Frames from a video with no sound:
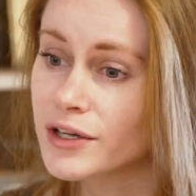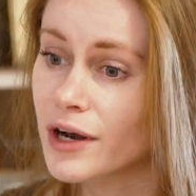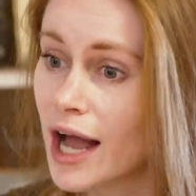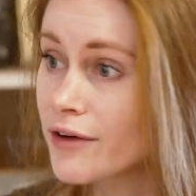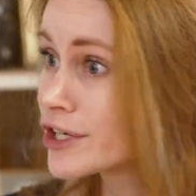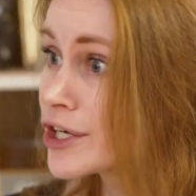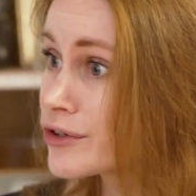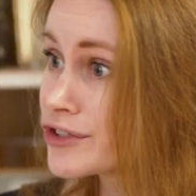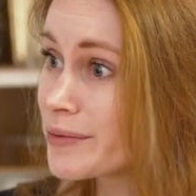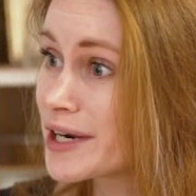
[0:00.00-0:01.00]
so like, I've really
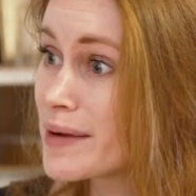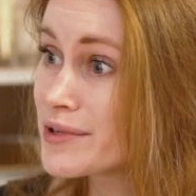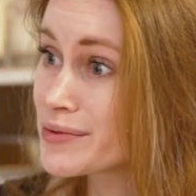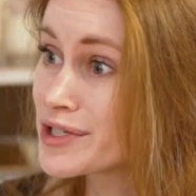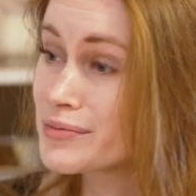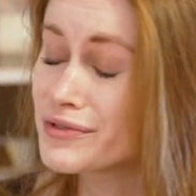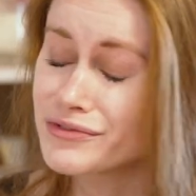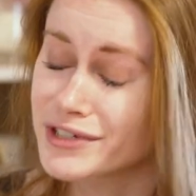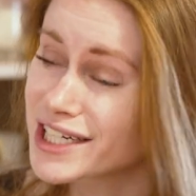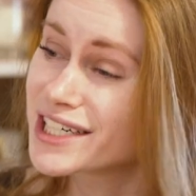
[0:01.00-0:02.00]
got to know my neighbours, which has
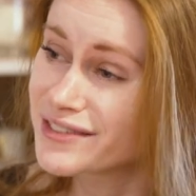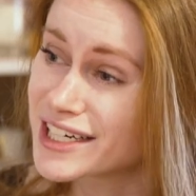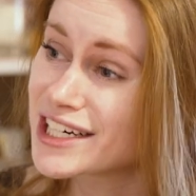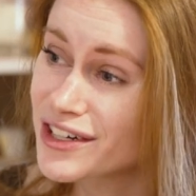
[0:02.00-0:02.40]
been really, really